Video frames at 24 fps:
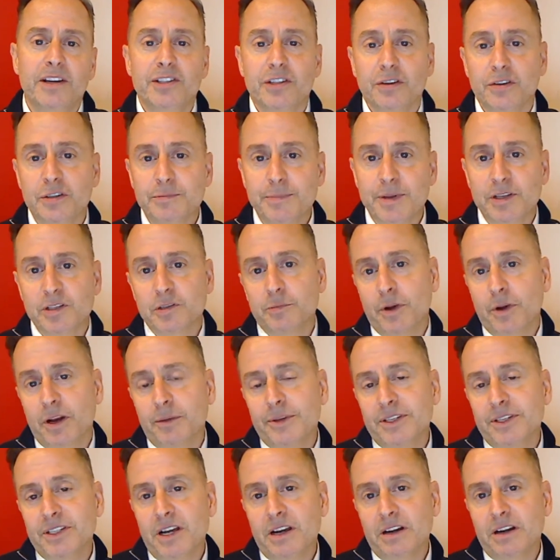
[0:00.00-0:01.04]
so
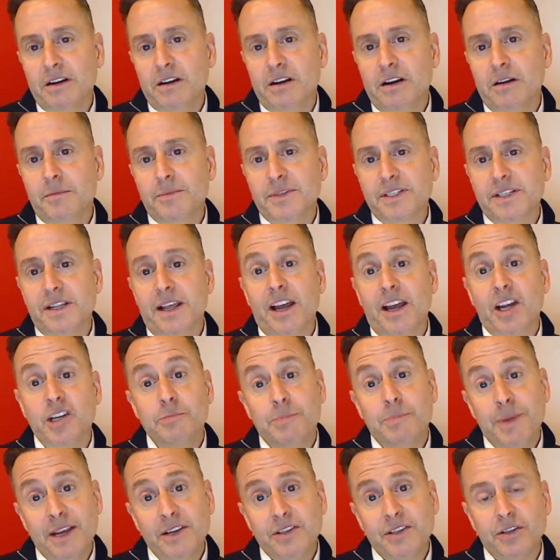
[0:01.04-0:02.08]

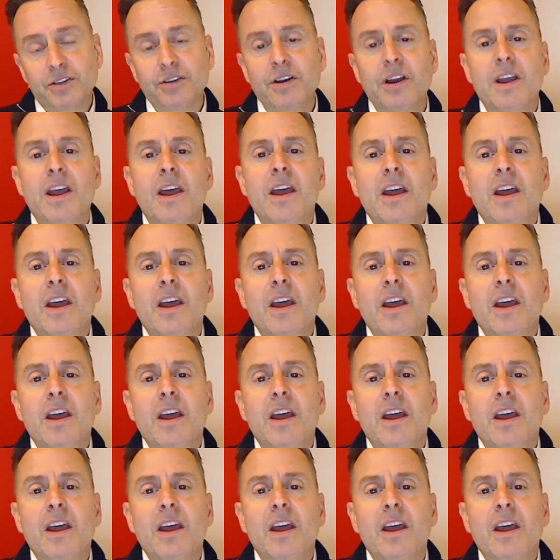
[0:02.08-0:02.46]
spencerbrenneman.com/banter,